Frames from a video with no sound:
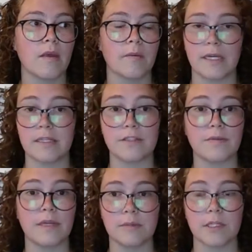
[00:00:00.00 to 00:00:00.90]

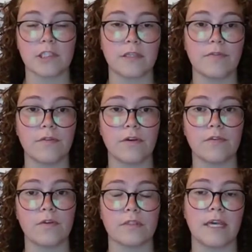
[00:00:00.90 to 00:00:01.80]
Because especially for
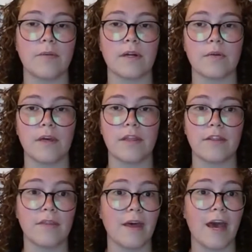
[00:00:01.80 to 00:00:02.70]
the folks I work
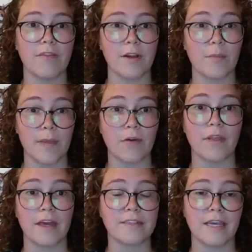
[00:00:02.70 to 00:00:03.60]
with, having a meal
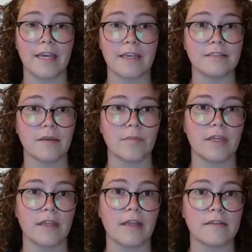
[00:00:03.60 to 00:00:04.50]
that day is
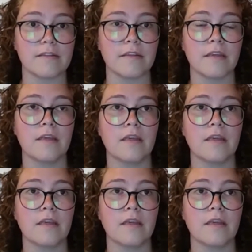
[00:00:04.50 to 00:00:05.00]
something that's